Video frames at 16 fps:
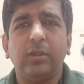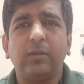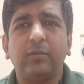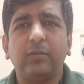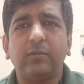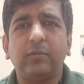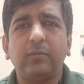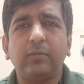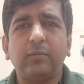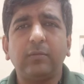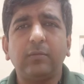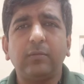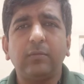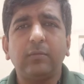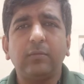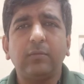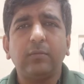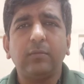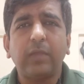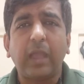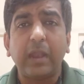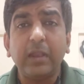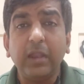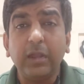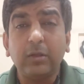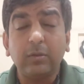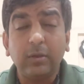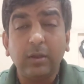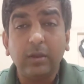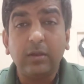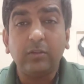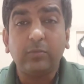2 years, and
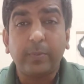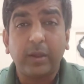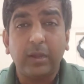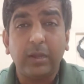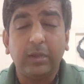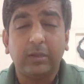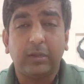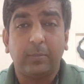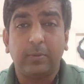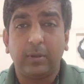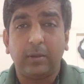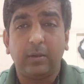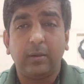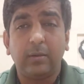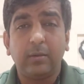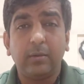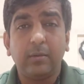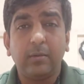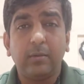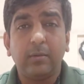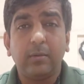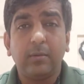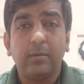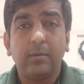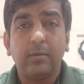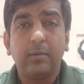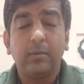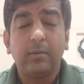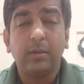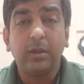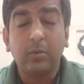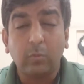it is predictable.
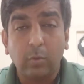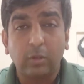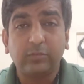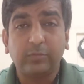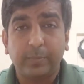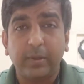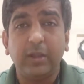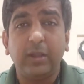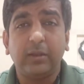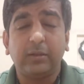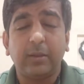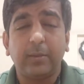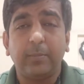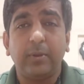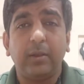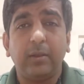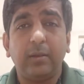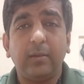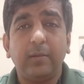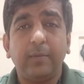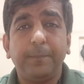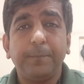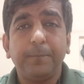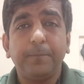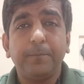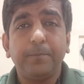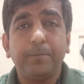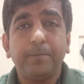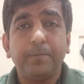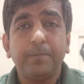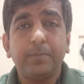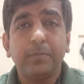It was predictable.
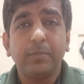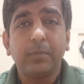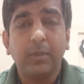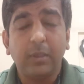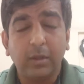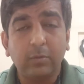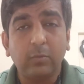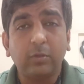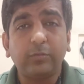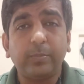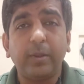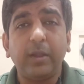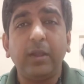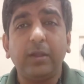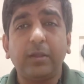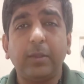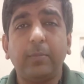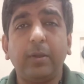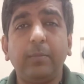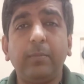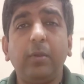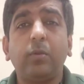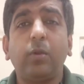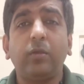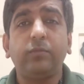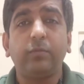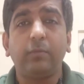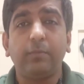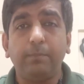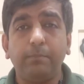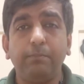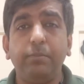It was predictable because
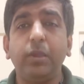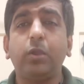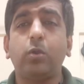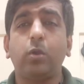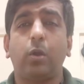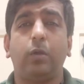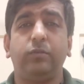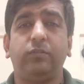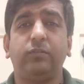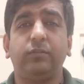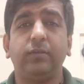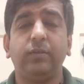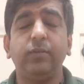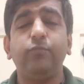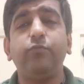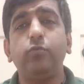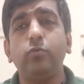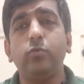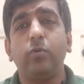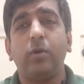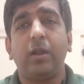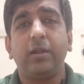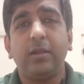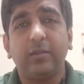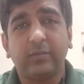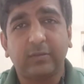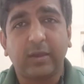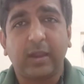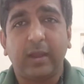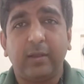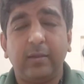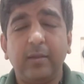if you
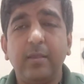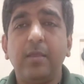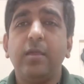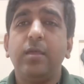understand